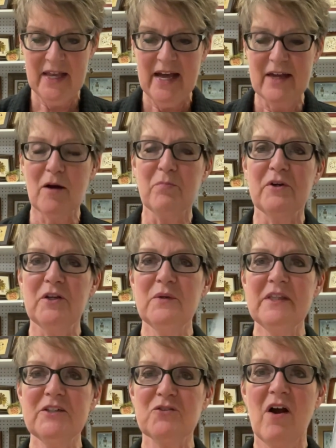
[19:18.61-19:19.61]
and I'll put you in
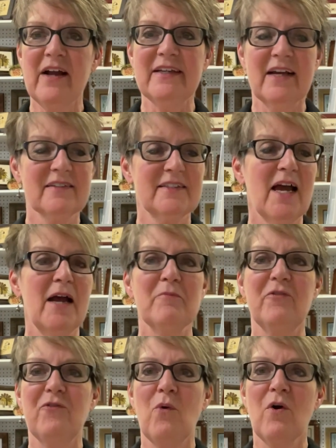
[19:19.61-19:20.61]
the drawing next time
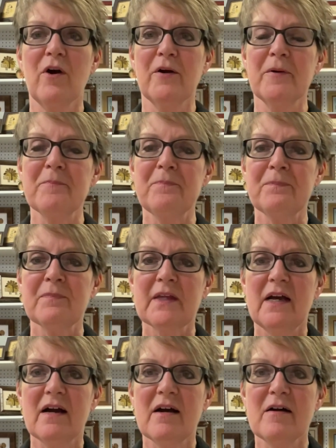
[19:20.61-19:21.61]
for
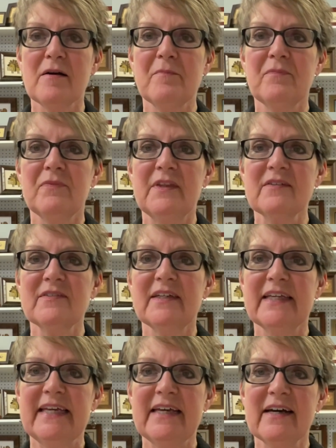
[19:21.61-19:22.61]
this
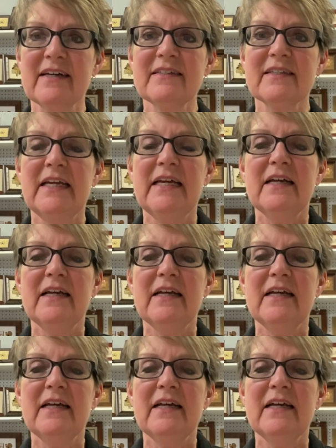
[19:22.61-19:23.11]
kit.